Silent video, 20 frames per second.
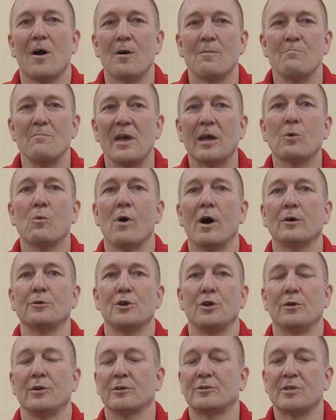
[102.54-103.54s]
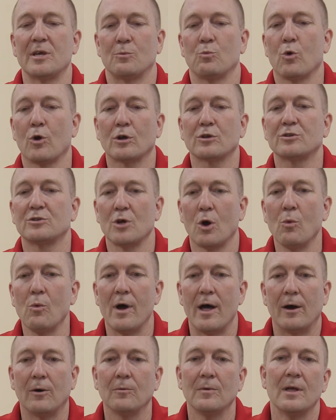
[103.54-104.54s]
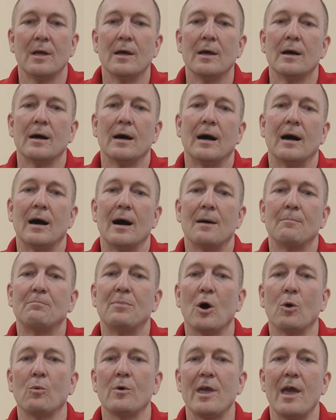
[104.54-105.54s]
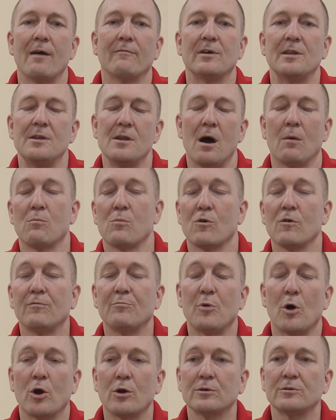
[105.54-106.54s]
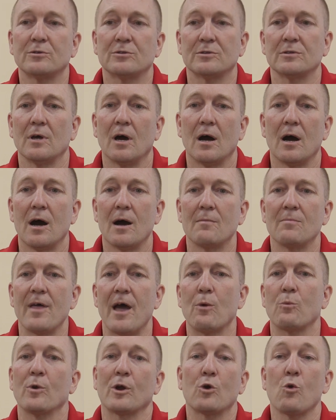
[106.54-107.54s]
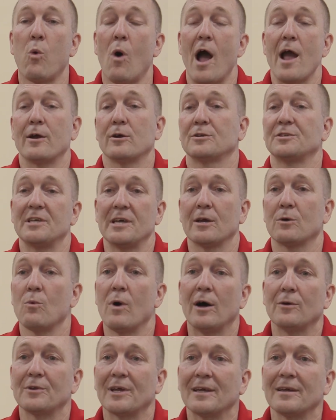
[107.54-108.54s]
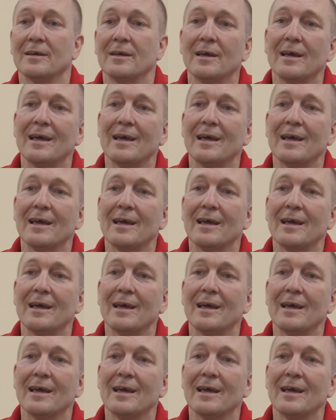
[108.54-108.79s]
Our MIG weld units had worked so well uh, but we have a number of parts uh, that require TIG welding.